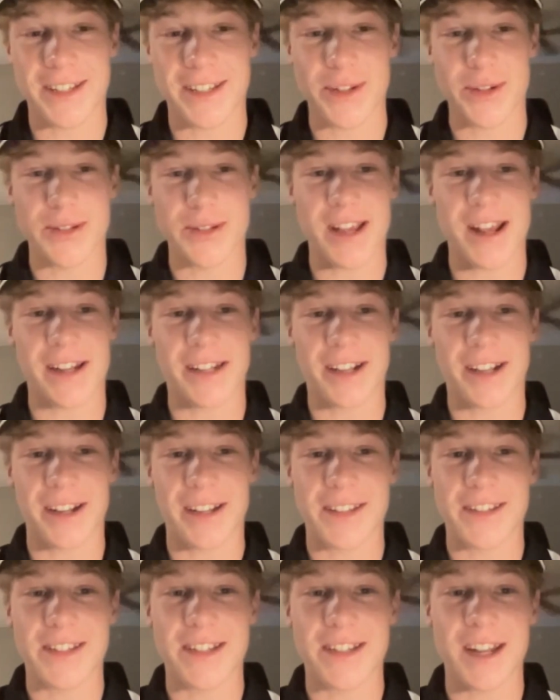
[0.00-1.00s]
So dad kind
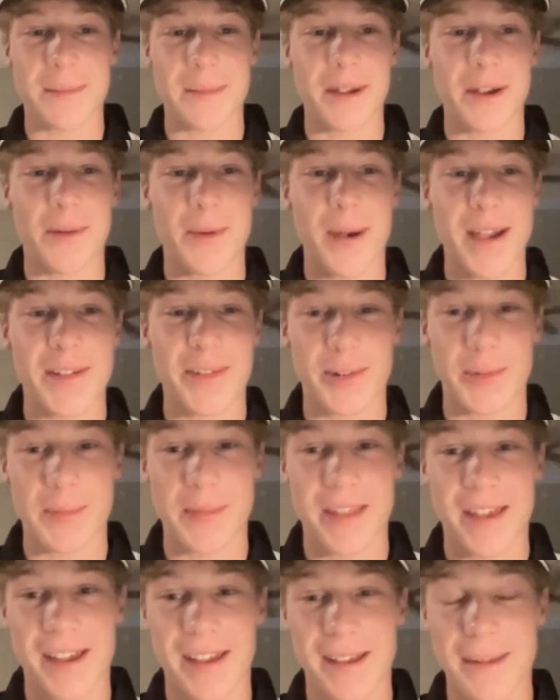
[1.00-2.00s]
of steered away from
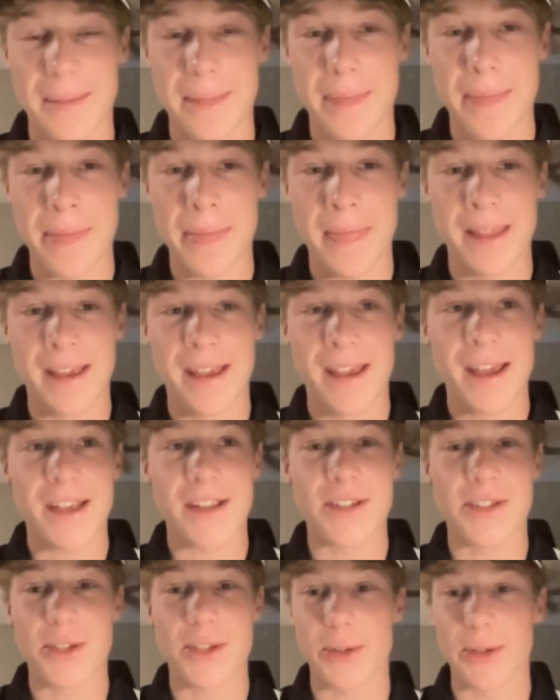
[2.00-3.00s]
that
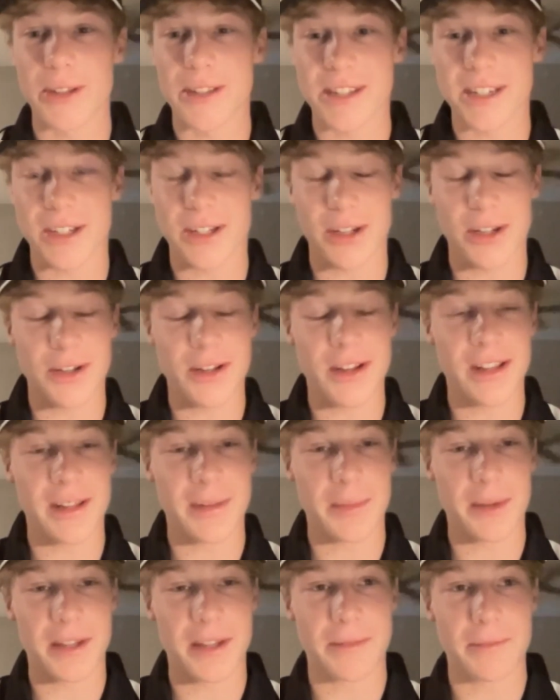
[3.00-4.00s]
as soon as he could. And
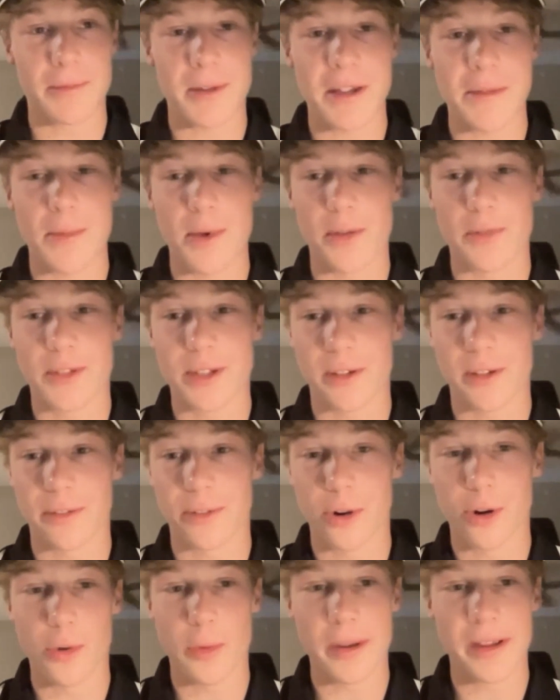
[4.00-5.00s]
then we moved to
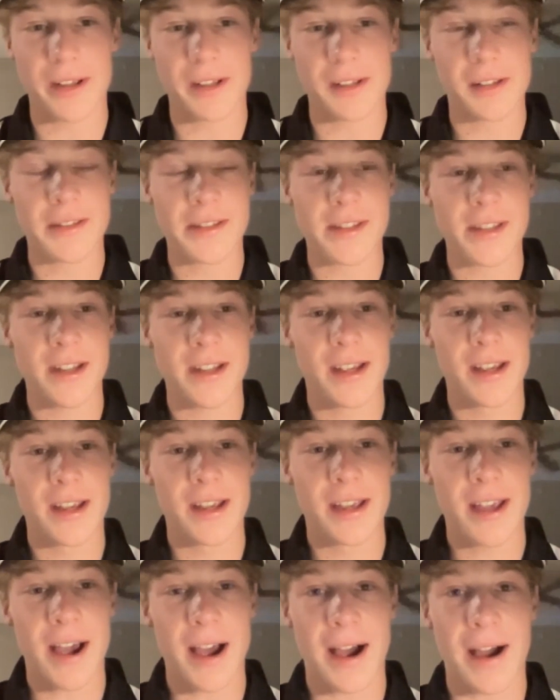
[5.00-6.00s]
4 wheels.
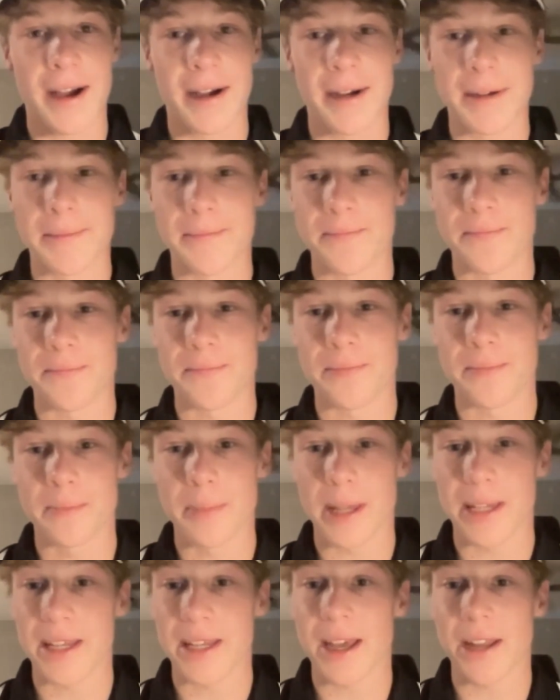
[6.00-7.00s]
So
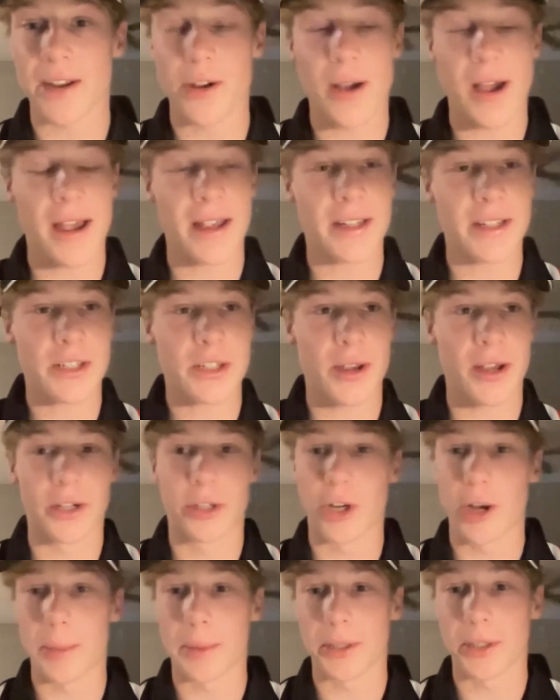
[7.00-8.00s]
I
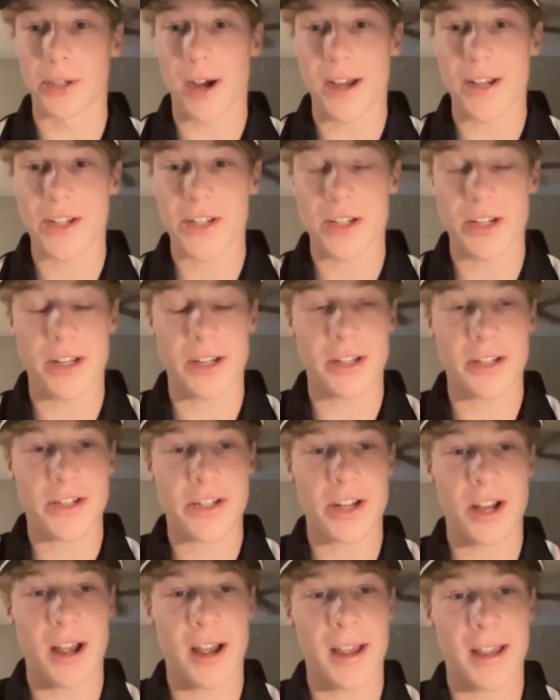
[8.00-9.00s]
grew up in
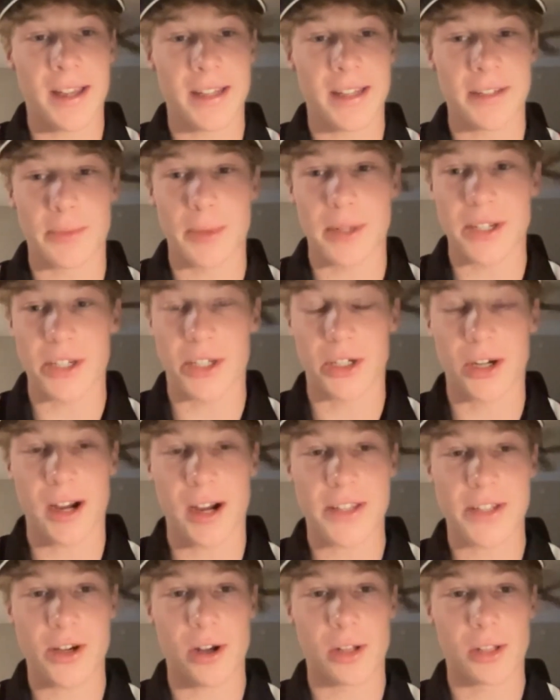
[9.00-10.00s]
Christchurch. I went to
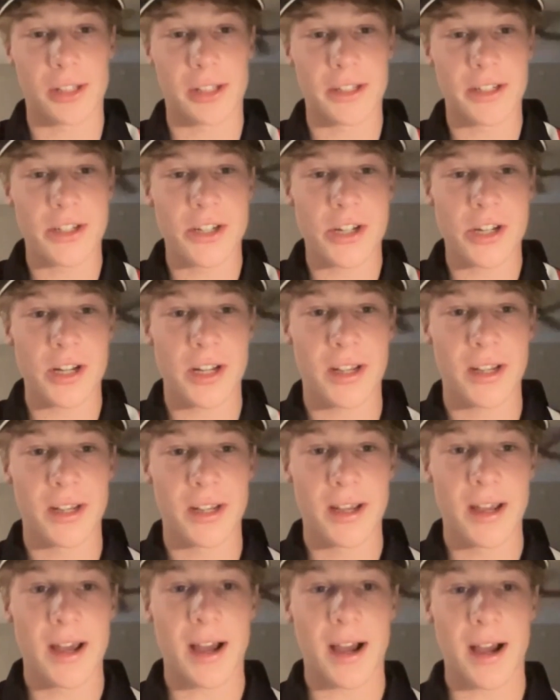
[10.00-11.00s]
Christ College.
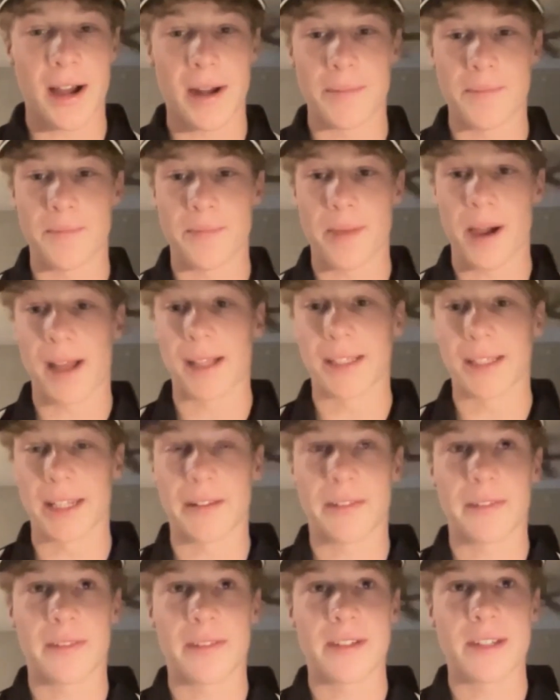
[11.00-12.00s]
I
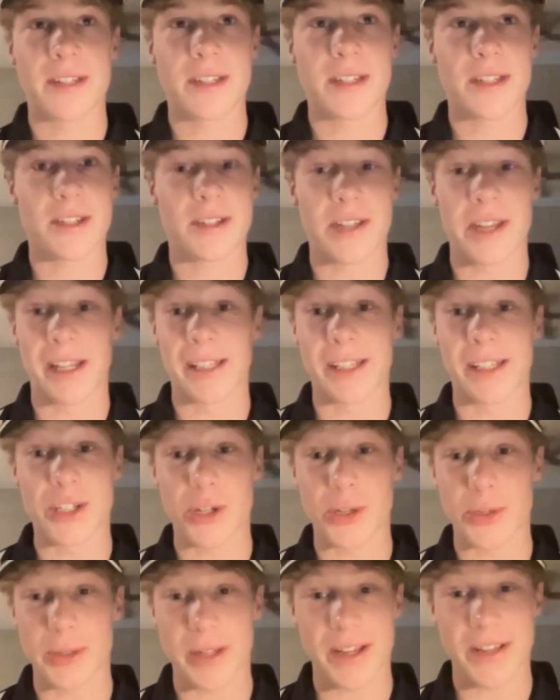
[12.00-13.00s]
left nearly
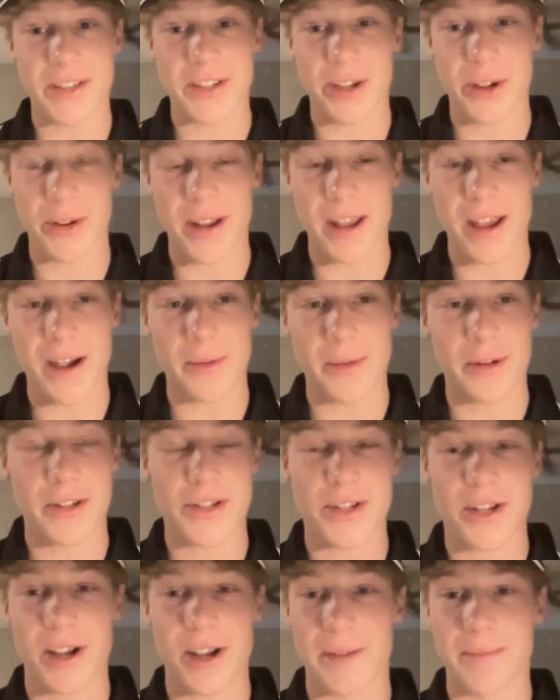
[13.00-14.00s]
2 years ago now,
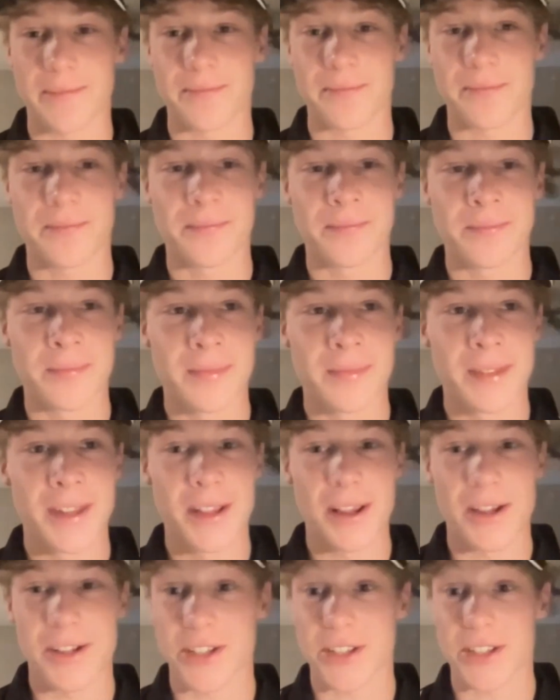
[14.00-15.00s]
which
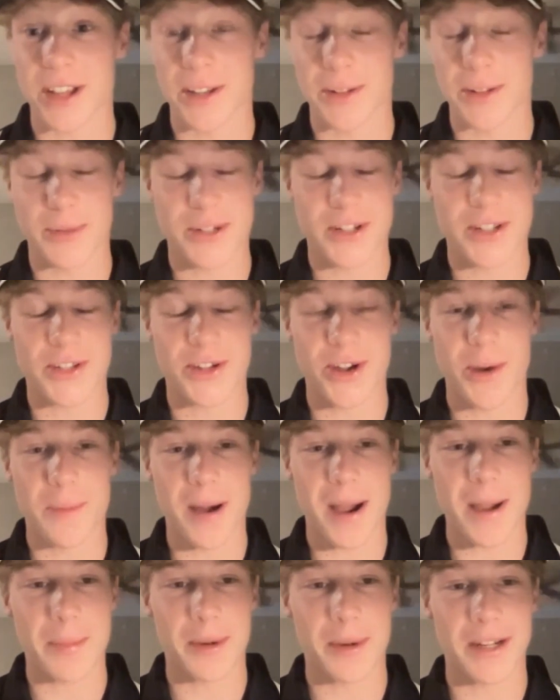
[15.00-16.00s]
has gone
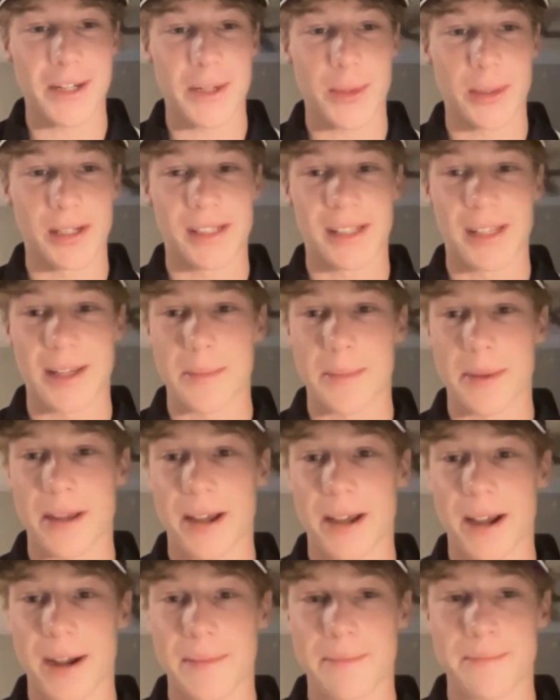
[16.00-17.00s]
by pretty quickly. But
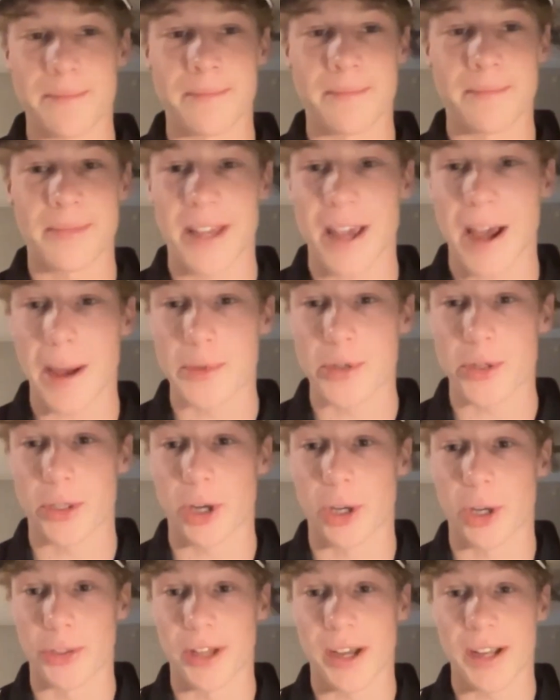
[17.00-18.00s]
I'm doing
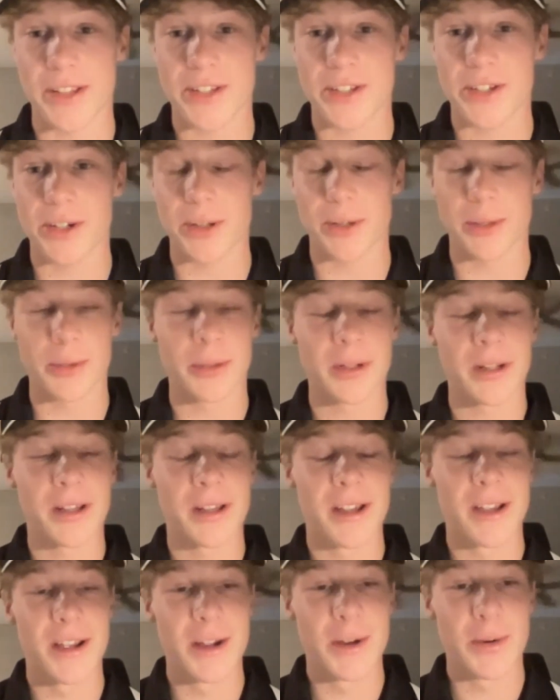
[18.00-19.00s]
online school,
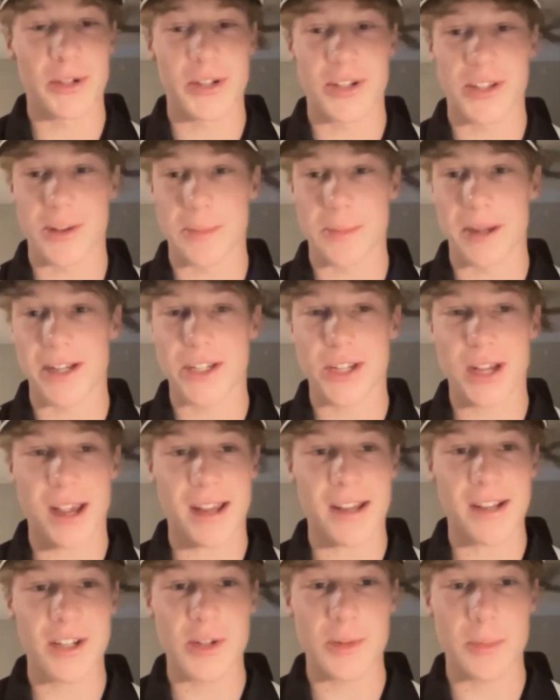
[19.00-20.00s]
which is a big
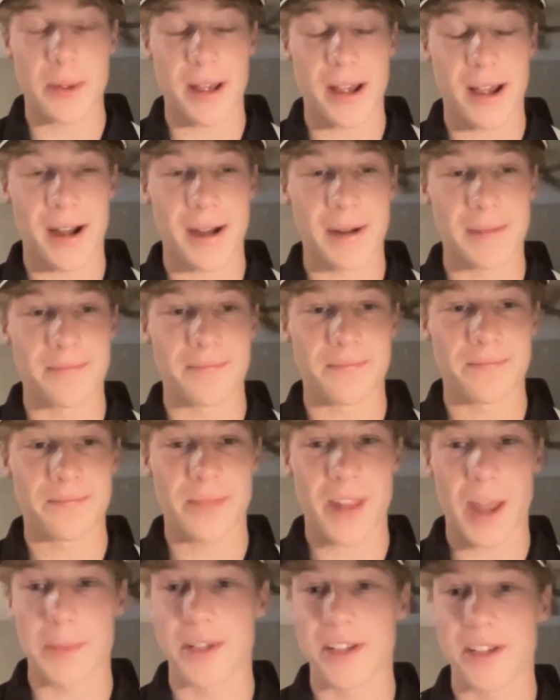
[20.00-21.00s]
change. But I'm
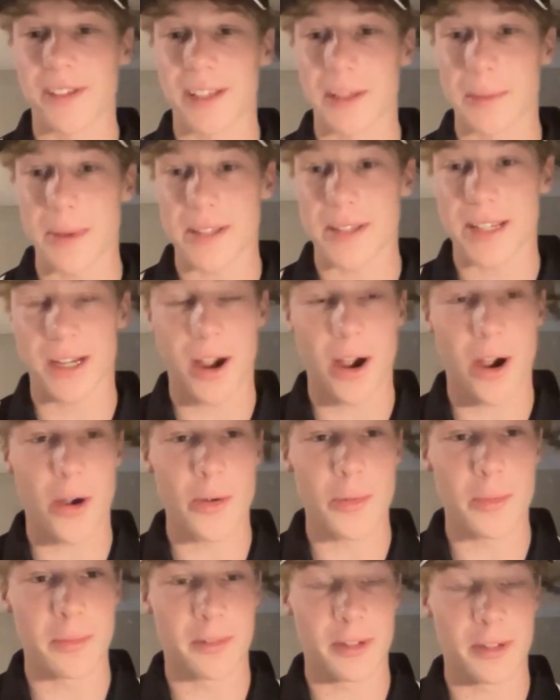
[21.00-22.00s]
definitely missing
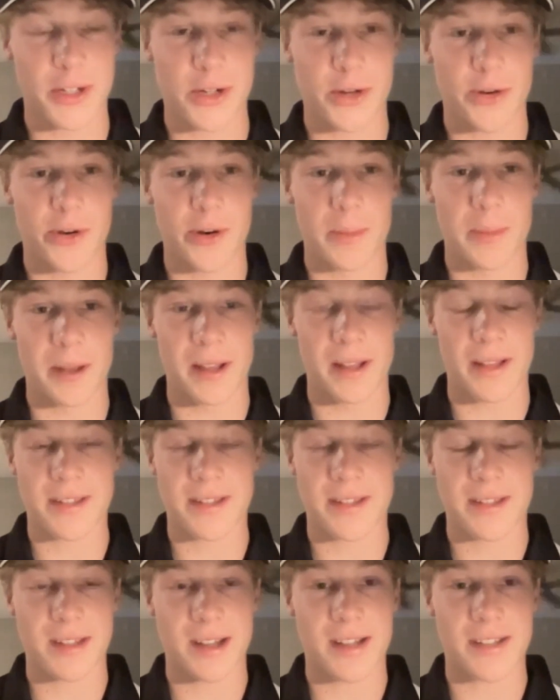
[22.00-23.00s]
home for sure. But
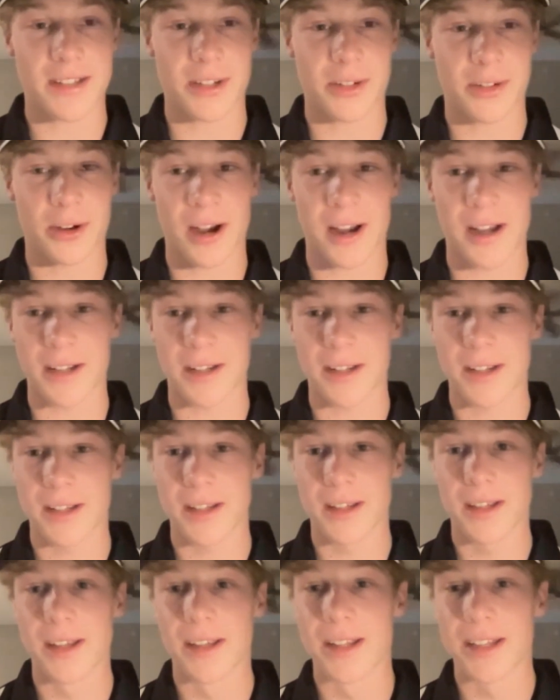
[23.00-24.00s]
it's a great
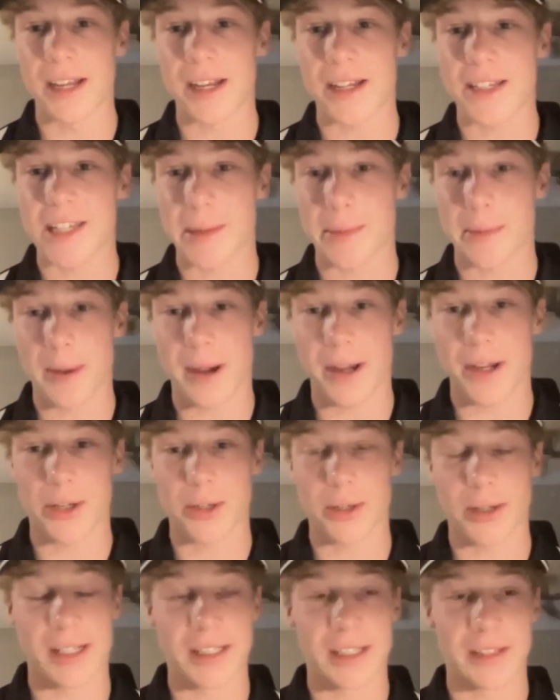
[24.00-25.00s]
next step of my
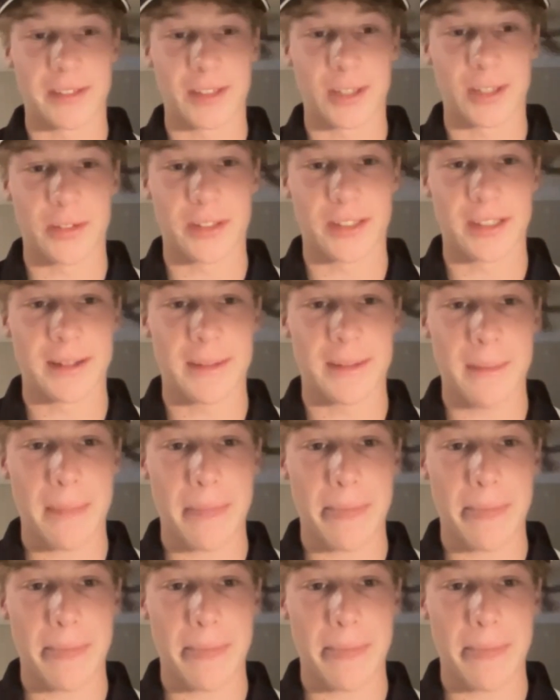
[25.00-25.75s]
career living over here.